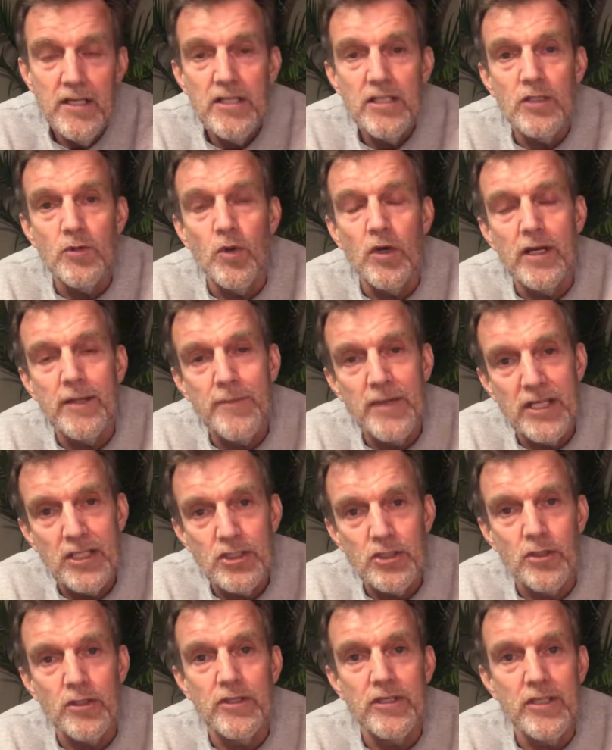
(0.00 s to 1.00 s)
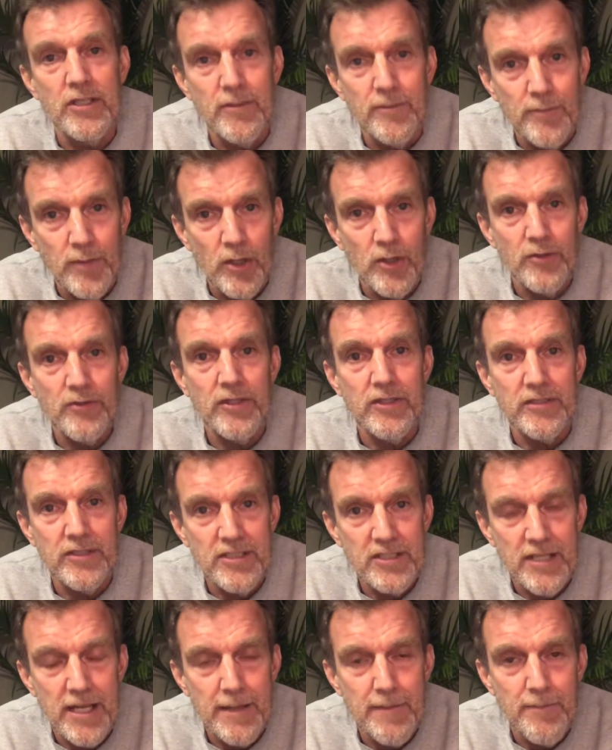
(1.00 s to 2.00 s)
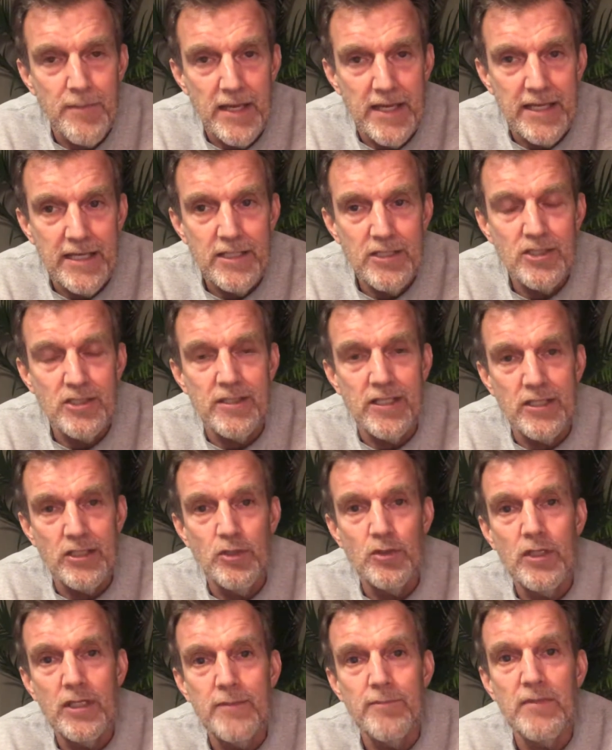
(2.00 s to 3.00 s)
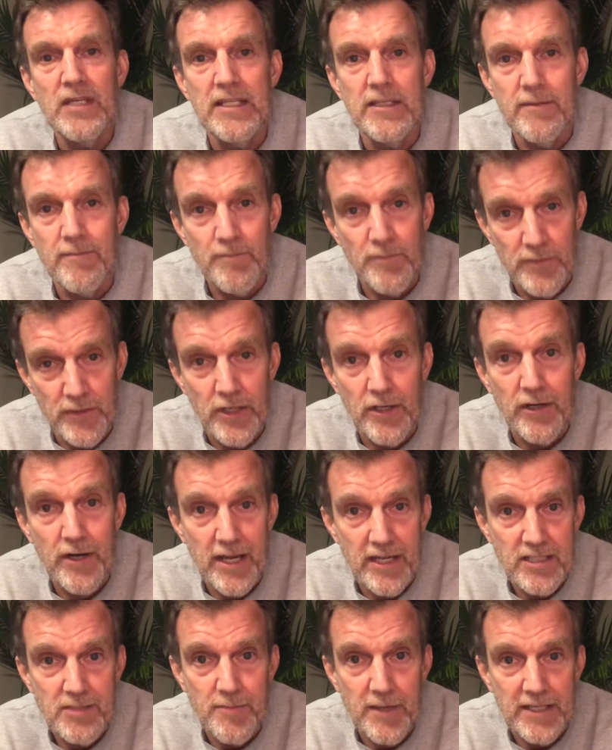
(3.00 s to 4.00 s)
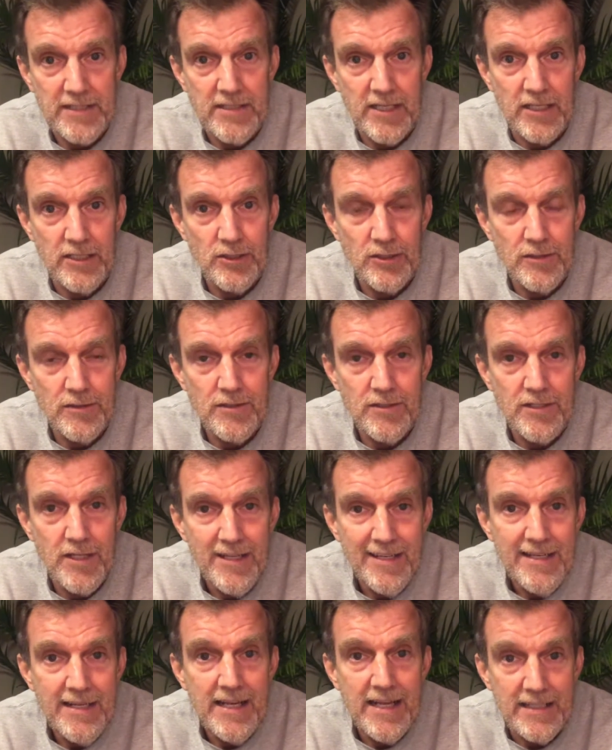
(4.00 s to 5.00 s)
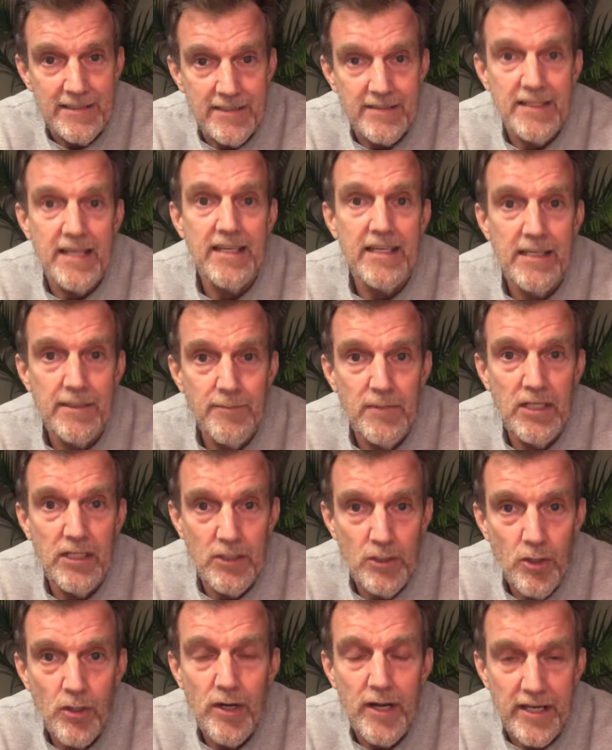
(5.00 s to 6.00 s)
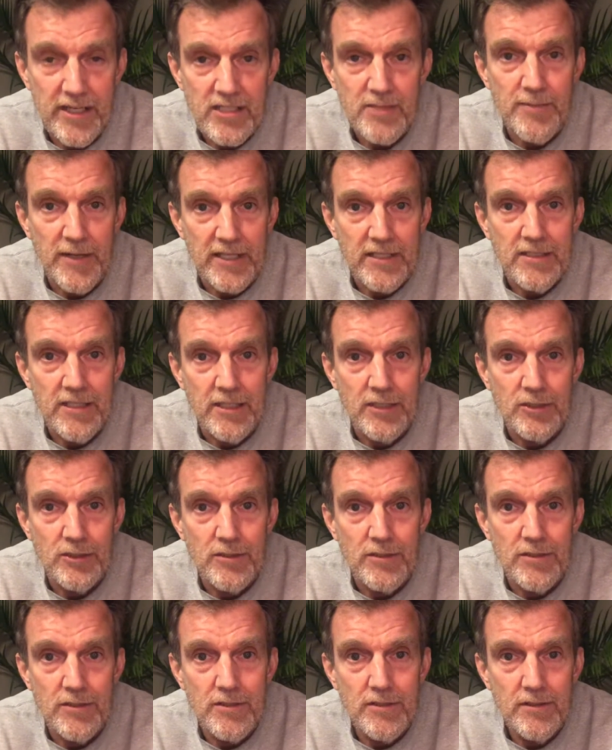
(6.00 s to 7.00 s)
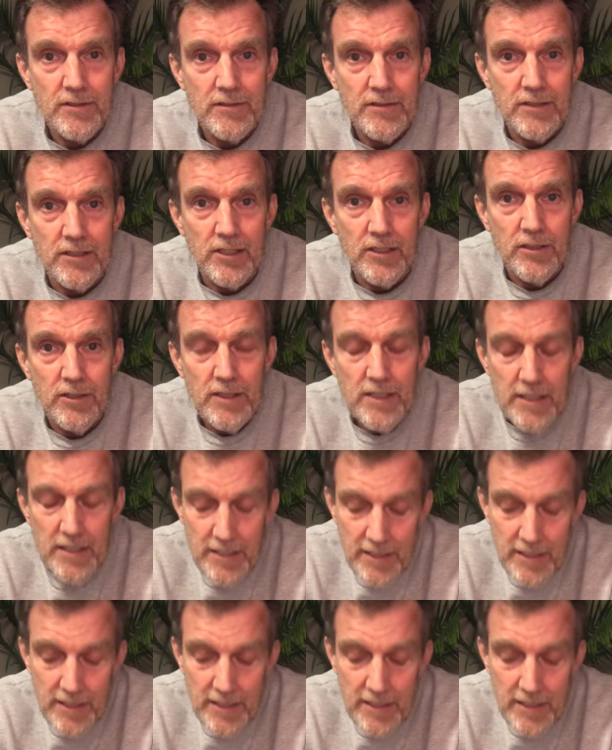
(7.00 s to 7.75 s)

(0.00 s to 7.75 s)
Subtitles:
You want to make sure that you're both on the same page and that you can meet their expectations and that they can meet your expectations, you know?